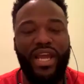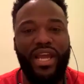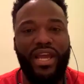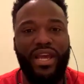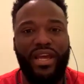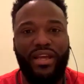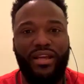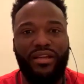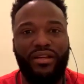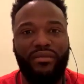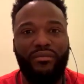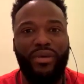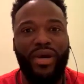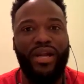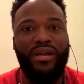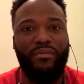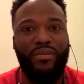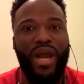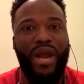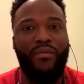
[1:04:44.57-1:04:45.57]
did,
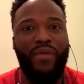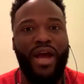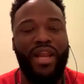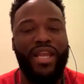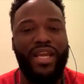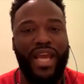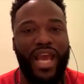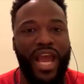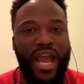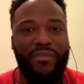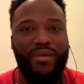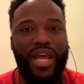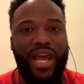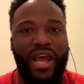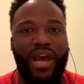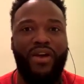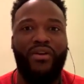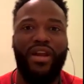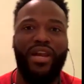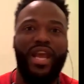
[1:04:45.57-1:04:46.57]
but Pat Riley came
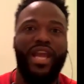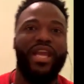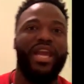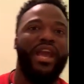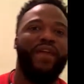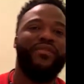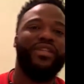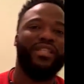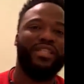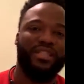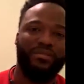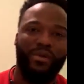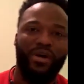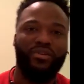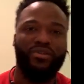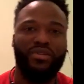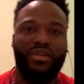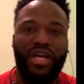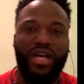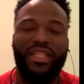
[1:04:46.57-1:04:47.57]
down and they gave it to
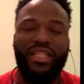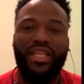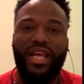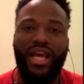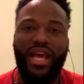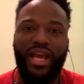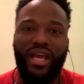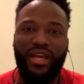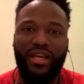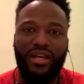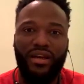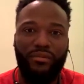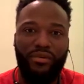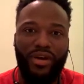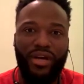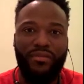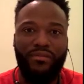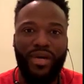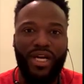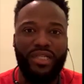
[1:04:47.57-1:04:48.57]
Spoelstra after that.
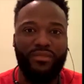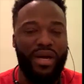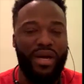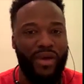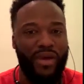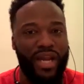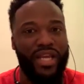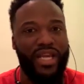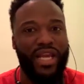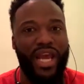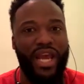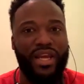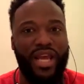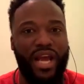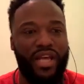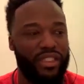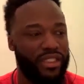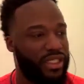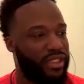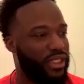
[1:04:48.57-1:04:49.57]
Pretty much, Pat Riley
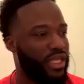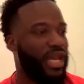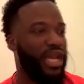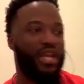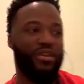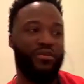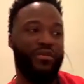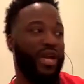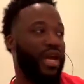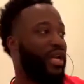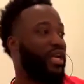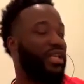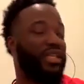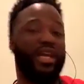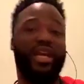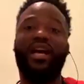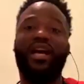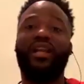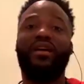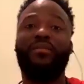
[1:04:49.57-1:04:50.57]
came down and said, "Stan, you got to
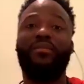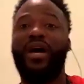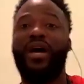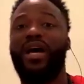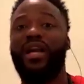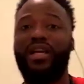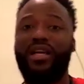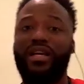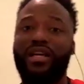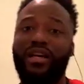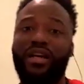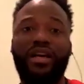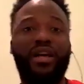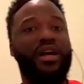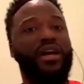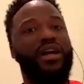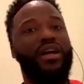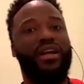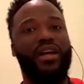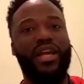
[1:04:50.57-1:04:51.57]
get the hell up out of here."
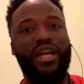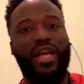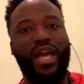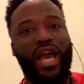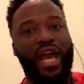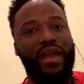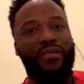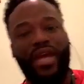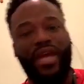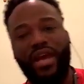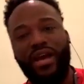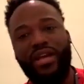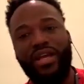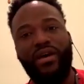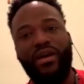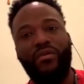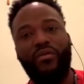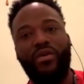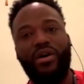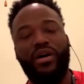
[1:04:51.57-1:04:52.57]
He came
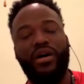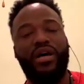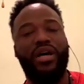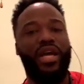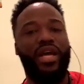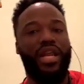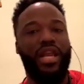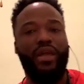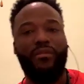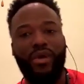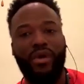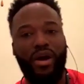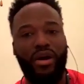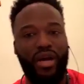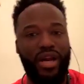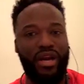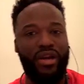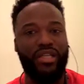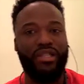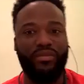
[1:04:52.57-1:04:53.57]
down there, won, and they
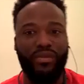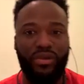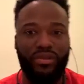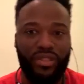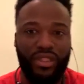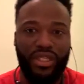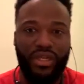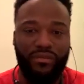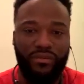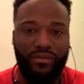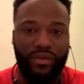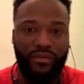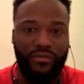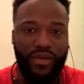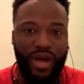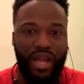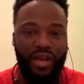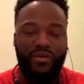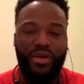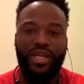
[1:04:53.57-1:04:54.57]
brought Eric Spoelstra
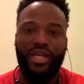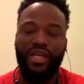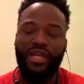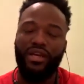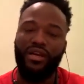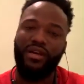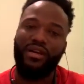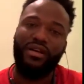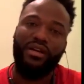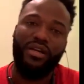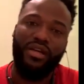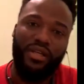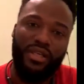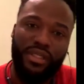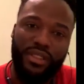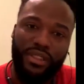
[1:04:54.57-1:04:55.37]
the following year.